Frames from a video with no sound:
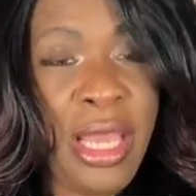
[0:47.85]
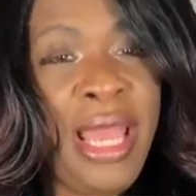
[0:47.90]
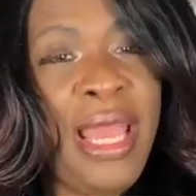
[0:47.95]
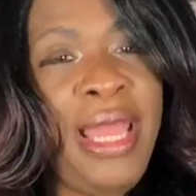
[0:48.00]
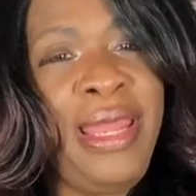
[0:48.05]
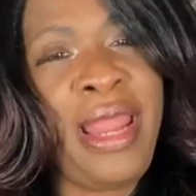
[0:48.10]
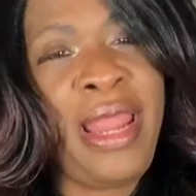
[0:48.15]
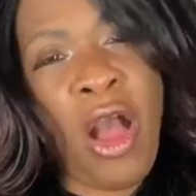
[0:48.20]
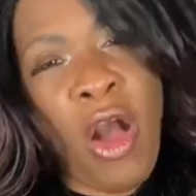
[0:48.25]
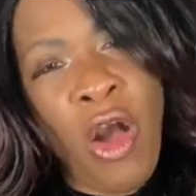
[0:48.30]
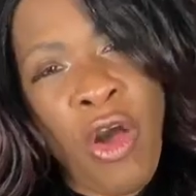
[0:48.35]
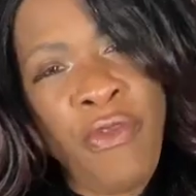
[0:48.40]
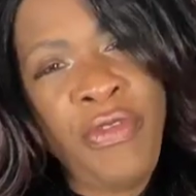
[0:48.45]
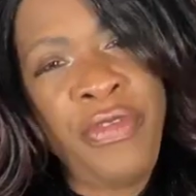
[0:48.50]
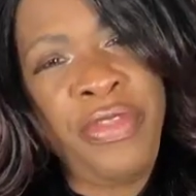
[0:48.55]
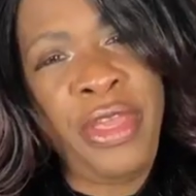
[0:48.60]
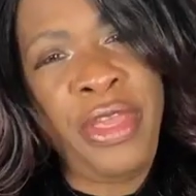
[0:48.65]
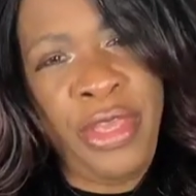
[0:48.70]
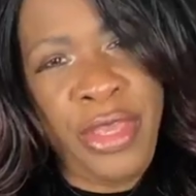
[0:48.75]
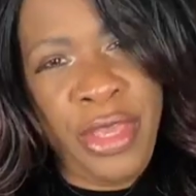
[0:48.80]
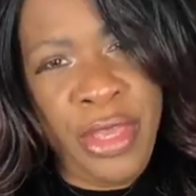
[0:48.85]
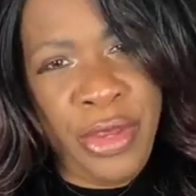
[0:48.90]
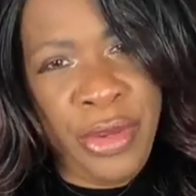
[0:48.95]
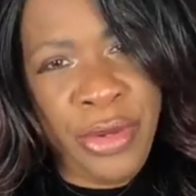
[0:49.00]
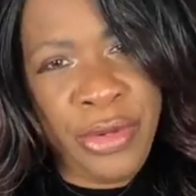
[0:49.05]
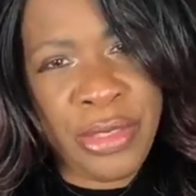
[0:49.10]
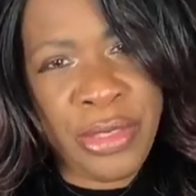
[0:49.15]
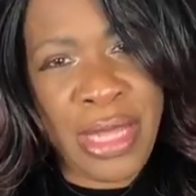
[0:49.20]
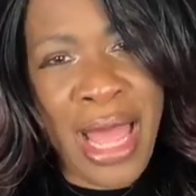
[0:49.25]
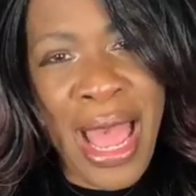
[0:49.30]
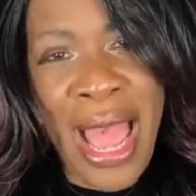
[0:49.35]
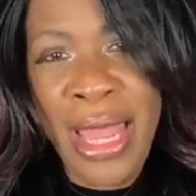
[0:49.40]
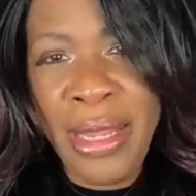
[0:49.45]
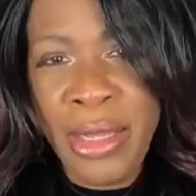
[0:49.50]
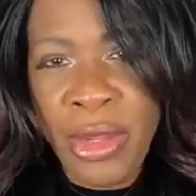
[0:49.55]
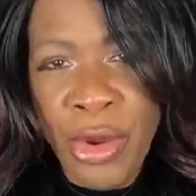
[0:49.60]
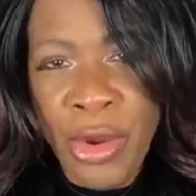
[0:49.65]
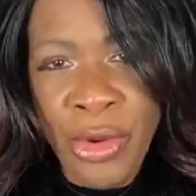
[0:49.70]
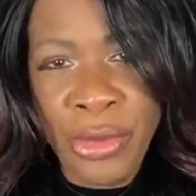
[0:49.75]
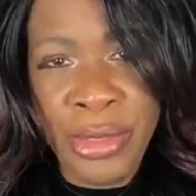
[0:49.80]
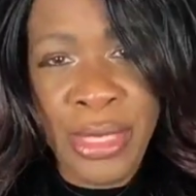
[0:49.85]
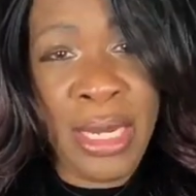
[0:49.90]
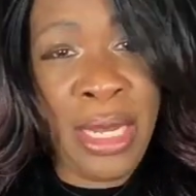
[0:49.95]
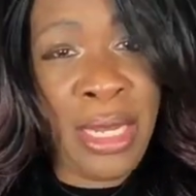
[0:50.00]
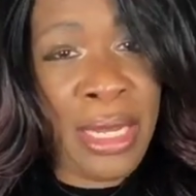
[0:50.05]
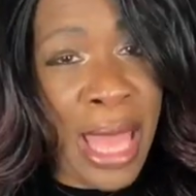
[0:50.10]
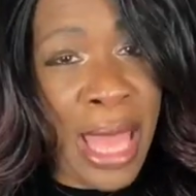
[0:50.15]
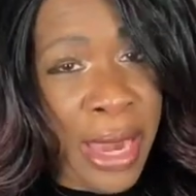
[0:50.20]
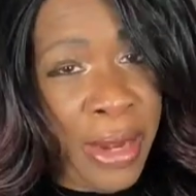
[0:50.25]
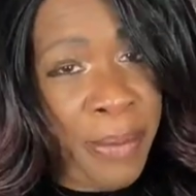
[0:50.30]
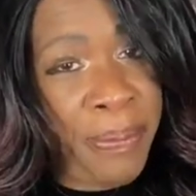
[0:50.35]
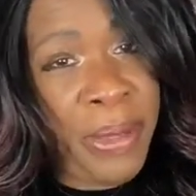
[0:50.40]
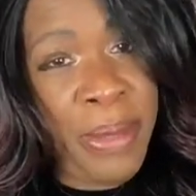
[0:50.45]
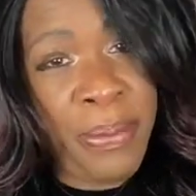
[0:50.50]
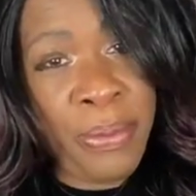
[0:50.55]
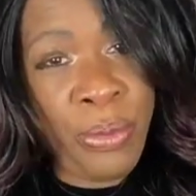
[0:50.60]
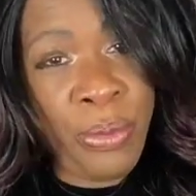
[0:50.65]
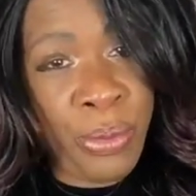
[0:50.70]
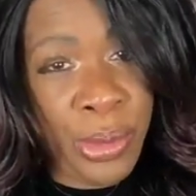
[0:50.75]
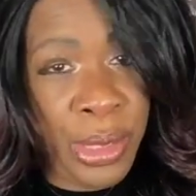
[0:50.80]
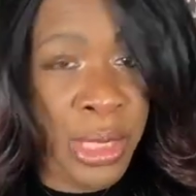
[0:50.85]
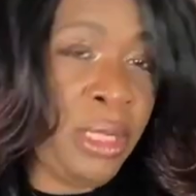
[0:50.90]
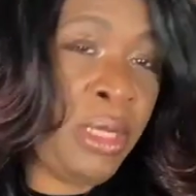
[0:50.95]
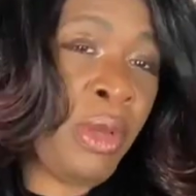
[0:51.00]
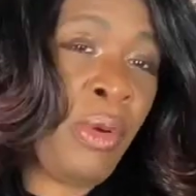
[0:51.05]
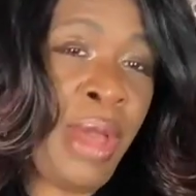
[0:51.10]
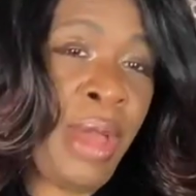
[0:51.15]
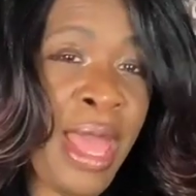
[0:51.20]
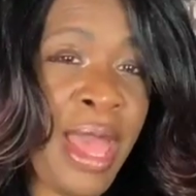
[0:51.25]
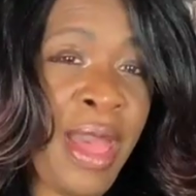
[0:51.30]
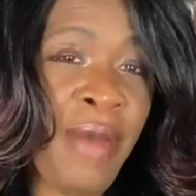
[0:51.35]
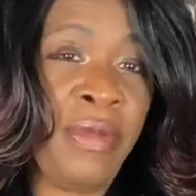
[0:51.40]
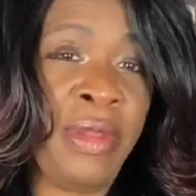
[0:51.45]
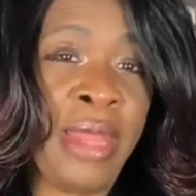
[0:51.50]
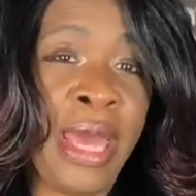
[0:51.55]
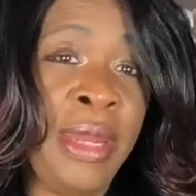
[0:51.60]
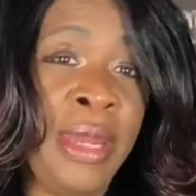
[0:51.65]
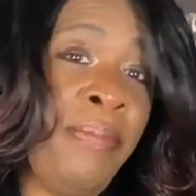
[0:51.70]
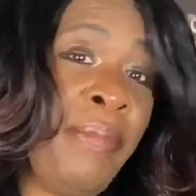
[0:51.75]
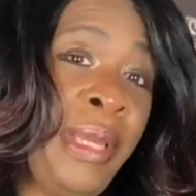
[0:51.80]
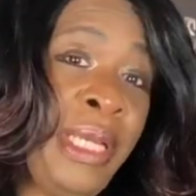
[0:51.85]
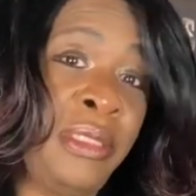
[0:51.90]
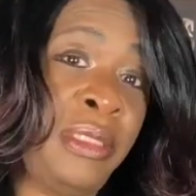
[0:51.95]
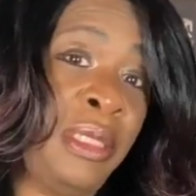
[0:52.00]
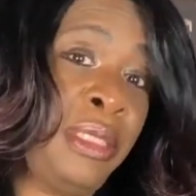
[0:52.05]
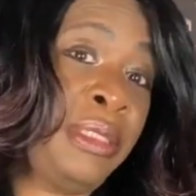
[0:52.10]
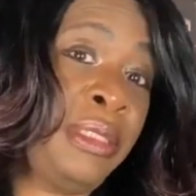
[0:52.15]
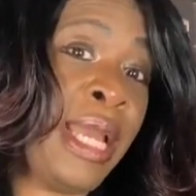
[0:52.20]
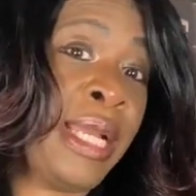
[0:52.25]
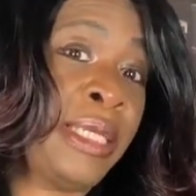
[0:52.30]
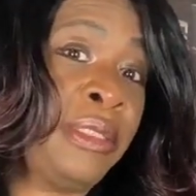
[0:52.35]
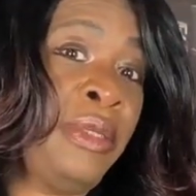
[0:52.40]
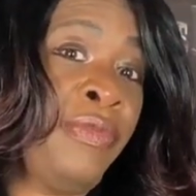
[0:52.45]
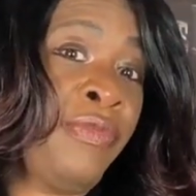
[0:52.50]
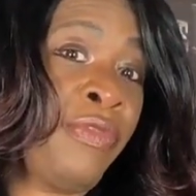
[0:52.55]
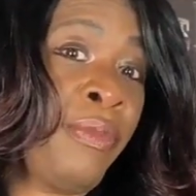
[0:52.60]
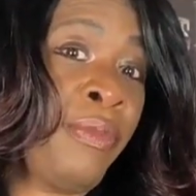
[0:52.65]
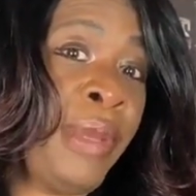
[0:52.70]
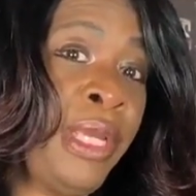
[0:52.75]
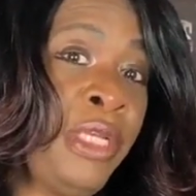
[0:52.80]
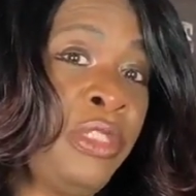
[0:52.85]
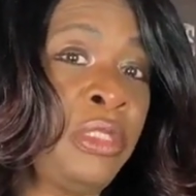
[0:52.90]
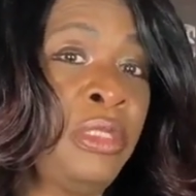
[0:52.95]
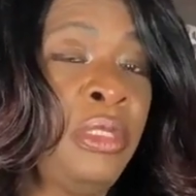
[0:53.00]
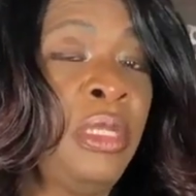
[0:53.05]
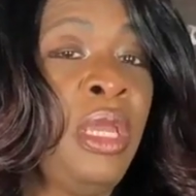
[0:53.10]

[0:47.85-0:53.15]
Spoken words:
Now, over the years, I learned that a lot of people really don't have a lot of basic tax information.